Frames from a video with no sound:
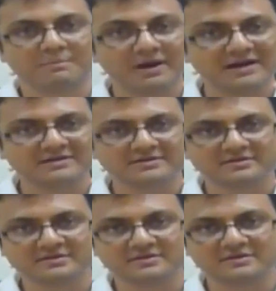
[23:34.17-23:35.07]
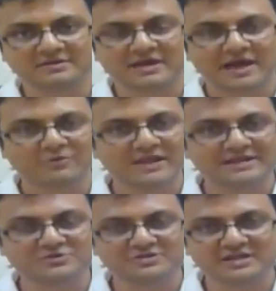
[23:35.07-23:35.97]
But I would
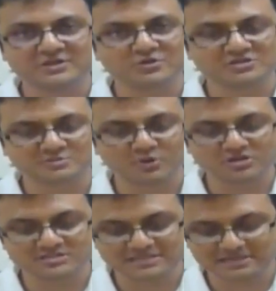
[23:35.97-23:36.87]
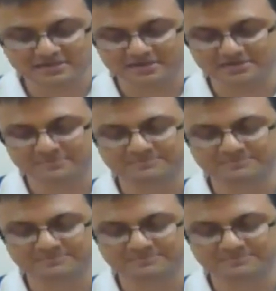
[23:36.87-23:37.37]
like to tell you a small secret.